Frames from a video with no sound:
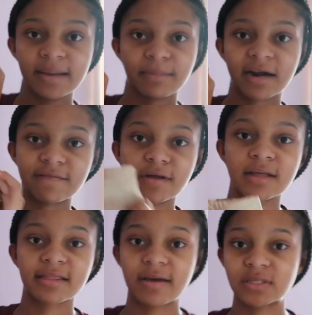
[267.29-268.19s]
but I felt
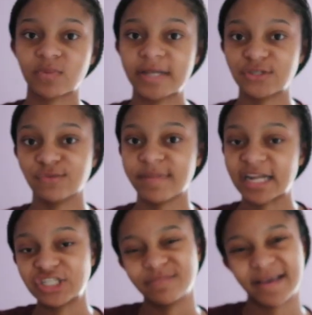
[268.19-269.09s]
like that was way too
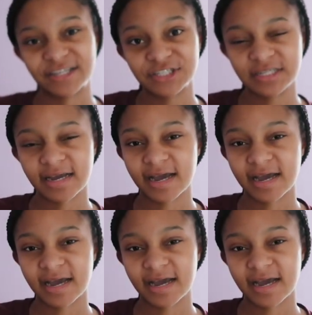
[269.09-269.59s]
matchy matchy.